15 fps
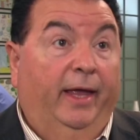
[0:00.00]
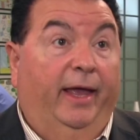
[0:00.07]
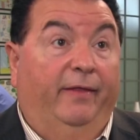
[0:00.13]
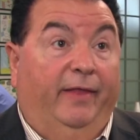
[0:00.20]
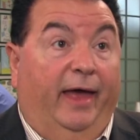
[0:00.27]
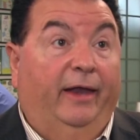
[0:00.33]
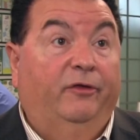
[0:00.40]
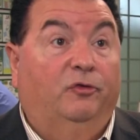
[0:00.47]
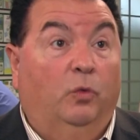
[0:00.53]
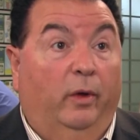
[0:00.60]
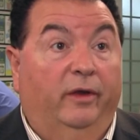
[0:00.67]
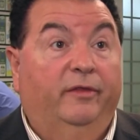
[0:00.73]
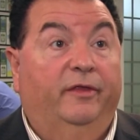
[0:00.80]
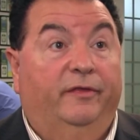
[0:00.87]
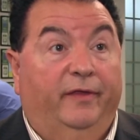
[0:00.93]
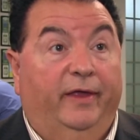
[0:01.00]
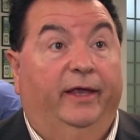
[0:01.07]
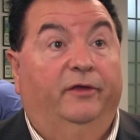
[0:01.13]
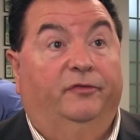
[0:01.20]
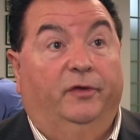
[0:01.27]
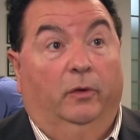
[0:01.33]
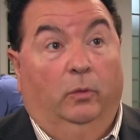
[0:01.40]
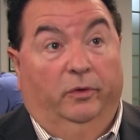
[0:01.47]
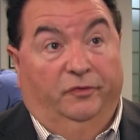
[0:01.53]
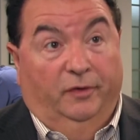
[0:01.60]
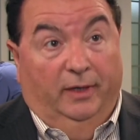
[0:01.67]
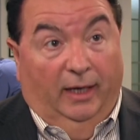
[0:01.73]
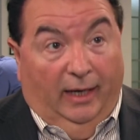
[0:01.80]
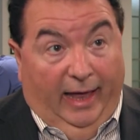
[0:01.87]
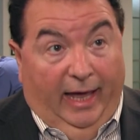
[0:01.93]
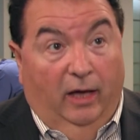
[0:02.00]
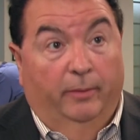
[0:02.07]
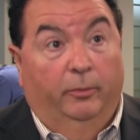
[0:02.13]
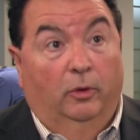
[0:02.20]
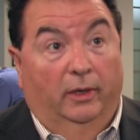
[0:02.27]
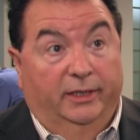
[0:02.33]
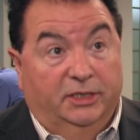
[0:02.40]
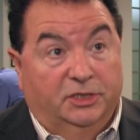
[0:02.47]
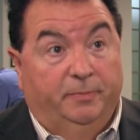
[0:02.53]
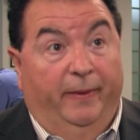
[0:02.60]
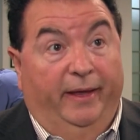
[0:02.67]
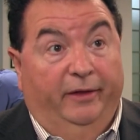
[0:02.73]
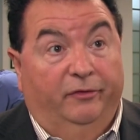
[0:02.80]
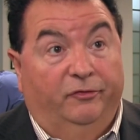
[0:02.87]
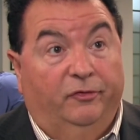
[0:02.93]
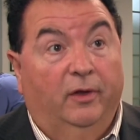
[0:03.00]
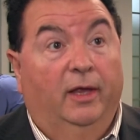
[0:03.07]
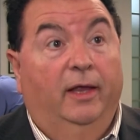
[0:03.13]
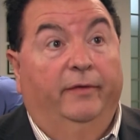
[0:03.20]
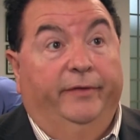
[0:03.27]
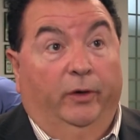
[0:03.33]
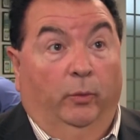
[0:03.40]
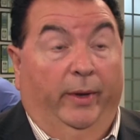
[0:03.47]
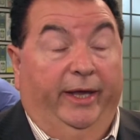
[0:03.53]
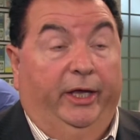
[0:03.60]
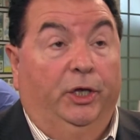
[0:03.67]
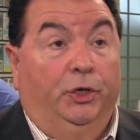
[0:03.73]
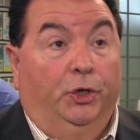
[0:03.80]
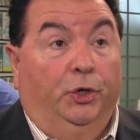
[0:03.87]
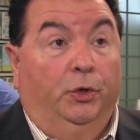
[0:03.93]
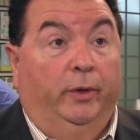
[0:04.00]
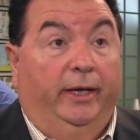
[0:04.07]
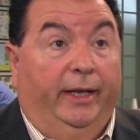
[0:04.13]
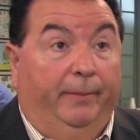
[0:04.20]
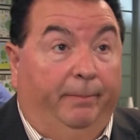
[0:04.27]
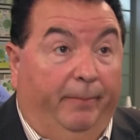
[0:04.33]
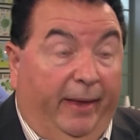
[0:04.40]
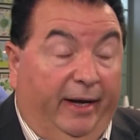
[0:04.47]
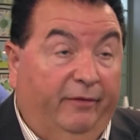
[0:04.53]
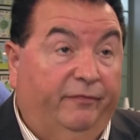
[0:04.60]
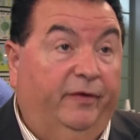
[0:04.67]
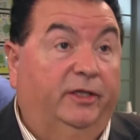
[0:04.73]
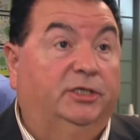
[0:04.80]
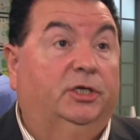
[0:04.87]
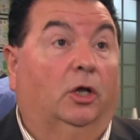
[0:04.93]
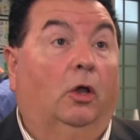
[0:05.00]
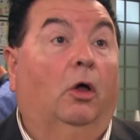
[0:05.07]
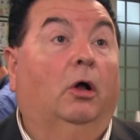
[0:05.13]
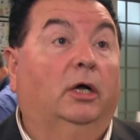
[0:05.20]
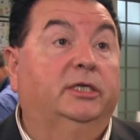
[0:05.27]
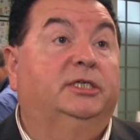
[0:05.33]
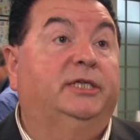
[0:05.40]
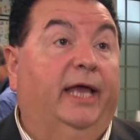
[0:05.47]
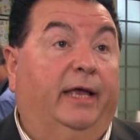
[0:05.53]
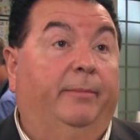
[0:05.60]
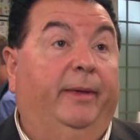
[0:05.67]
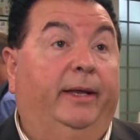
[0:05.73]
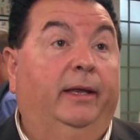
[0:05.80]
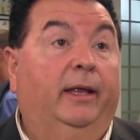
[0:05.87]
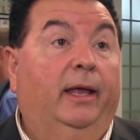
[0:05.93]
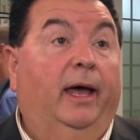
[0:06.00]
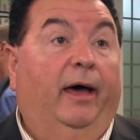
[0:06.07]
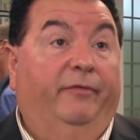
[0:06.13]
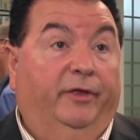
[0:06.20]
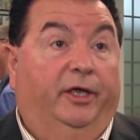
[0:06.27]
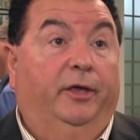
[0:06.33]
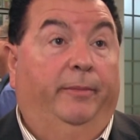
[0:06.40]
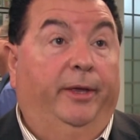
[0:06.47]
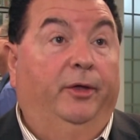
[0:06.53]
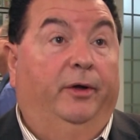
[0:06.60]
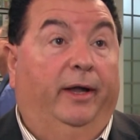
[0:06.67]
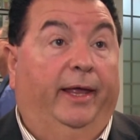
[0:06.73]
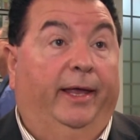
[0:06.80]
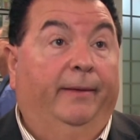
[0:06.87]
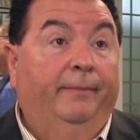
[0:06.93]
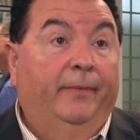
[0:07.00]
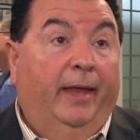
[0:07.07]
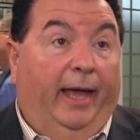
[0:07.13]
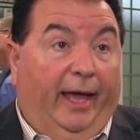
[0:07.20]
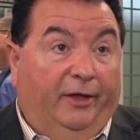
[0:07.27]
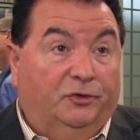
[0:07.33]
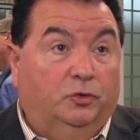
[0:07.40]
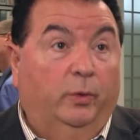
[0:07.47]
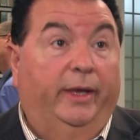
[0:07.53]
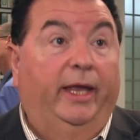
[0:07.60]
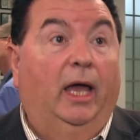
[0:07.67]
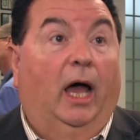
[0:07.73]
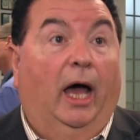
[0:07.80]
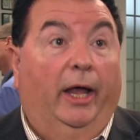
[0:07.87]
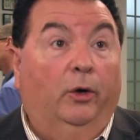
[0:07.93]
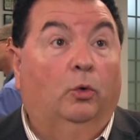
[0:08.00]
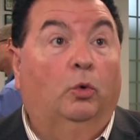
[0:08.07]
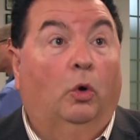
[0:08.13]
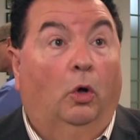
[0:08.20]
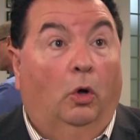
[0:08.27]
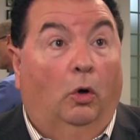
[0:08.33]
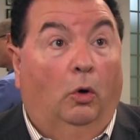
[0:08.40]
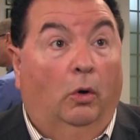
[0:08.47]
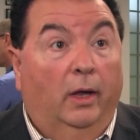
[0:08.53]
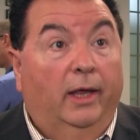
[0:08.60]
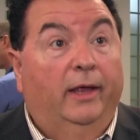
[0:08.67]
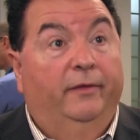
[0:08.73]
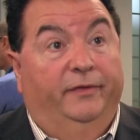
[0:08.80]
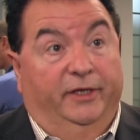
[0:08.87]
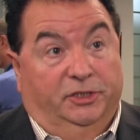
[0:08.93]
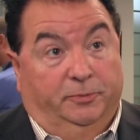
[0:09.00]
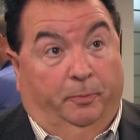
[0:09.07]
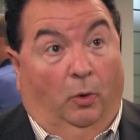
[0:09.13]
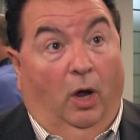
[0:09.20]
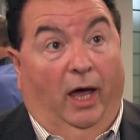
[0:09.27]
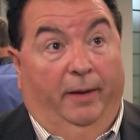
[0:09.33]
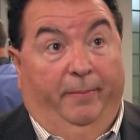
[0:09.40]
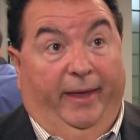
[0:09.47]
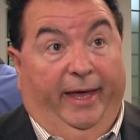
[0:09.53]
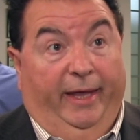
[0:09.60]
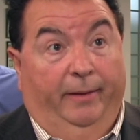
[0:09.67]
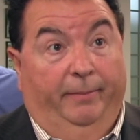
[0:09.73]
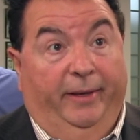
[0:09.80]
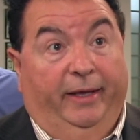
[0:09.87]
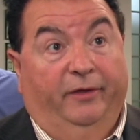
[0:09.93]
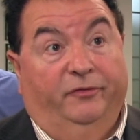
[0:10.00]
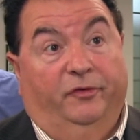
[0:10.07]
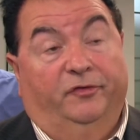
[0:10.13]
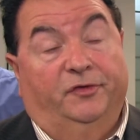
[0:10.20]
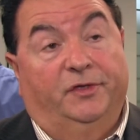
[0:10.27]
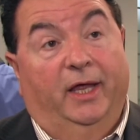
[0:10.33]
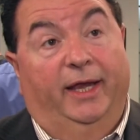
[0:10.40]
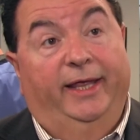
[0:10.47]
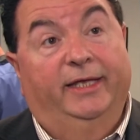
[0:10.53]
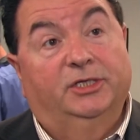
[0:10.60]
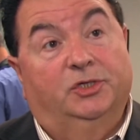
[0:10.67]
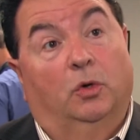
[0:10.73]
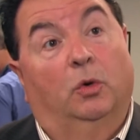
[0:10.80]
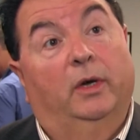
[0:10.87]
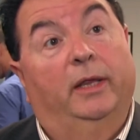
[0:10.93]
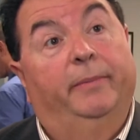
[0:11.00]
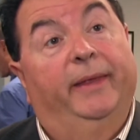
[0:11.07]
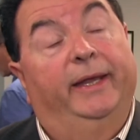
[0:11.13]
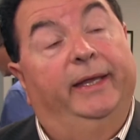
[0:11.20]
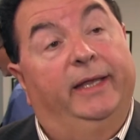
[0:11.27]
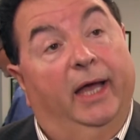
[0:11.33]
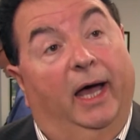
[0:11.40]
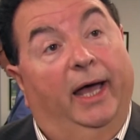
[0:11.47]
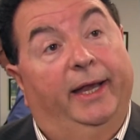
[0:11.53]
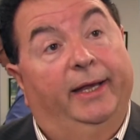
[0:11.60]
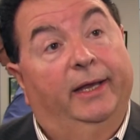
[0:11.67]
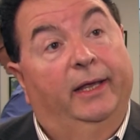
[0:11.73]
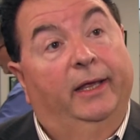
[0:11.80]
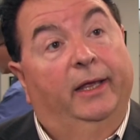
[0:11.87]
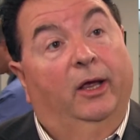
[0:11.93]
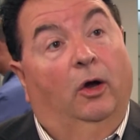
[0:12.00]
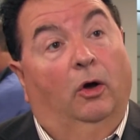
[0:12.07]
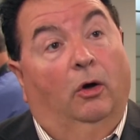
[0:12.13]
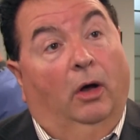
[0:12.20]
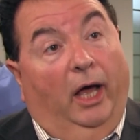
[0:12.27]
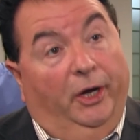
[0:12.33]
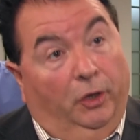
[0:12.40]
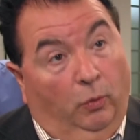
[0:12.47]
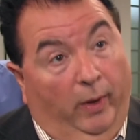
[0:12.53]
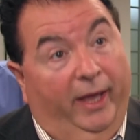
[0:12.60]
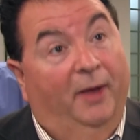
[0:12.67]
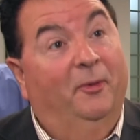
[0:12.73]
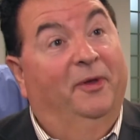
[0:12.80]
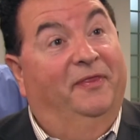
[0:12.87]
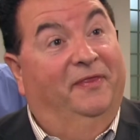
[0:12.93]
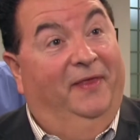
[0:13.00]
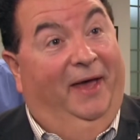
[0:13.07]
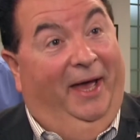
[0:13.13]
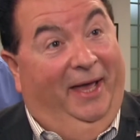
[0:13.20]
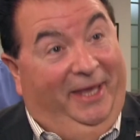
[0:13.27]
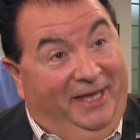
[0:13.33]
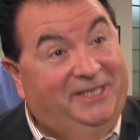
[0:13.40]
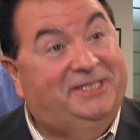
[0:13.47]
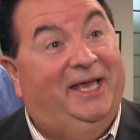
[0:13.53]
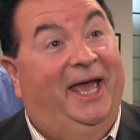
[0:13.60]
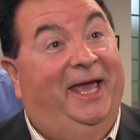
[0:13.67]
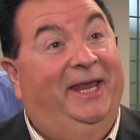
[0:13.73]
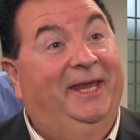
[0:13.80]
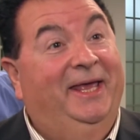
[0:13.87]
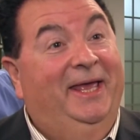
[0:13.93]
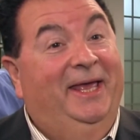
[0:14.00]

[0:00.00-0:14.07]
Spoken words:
And that is one of the things that was an allowable expense that we can do, and it benefits a large segment of the community as we unroll this broadband, because a study has already been done or underway with Eastgate,